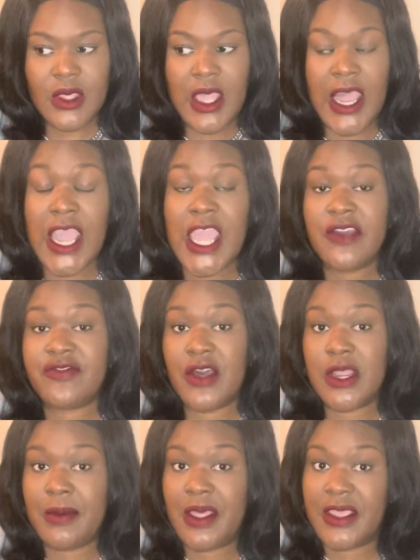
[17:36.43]
I had
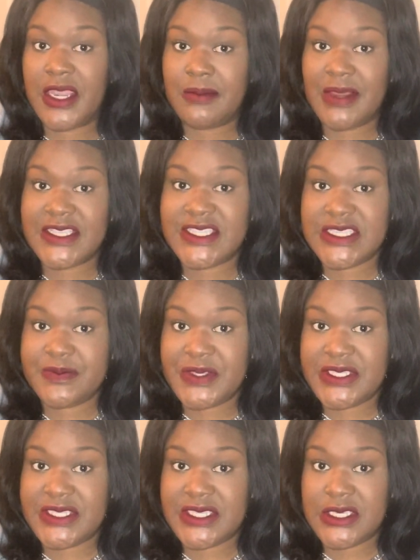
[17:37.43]
thought about getting my
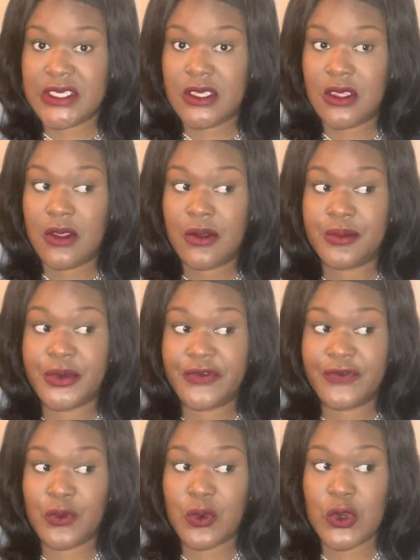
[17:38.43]
CPC
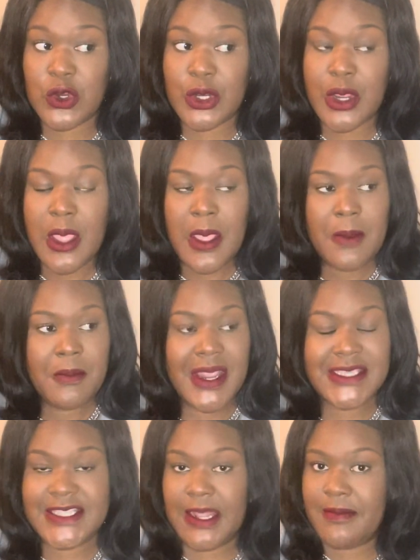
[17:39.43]
before, but
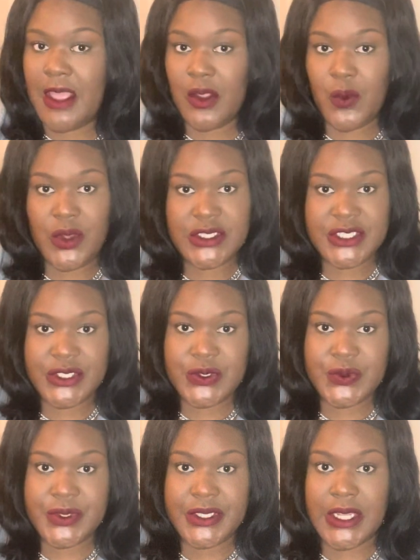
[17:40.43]
I said I'm not going to
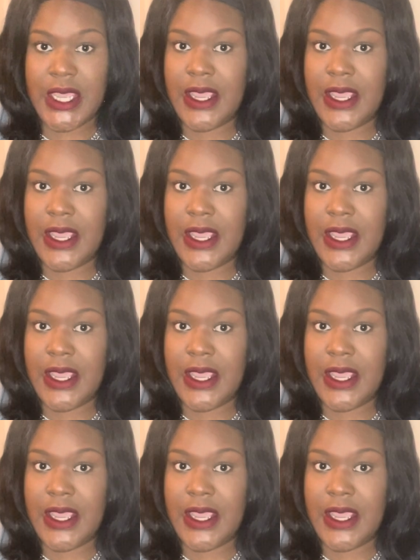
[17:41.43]
do it.